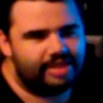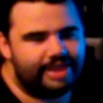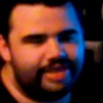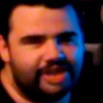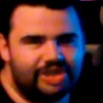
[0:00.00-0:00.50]

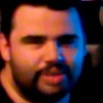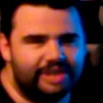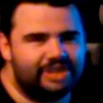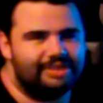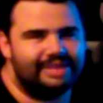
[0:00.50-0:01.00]
that
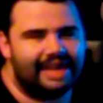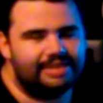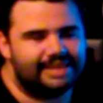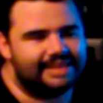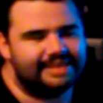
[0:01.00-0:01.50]
shrinks you
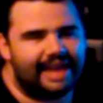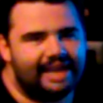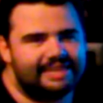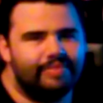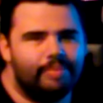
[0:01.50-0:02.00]
down to the
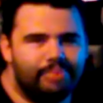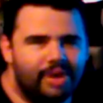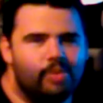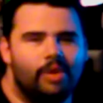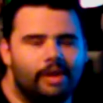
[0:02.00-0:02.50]
size of a
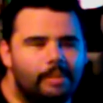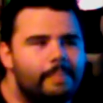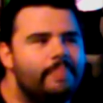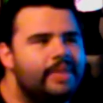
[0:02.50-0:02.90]
bookworm.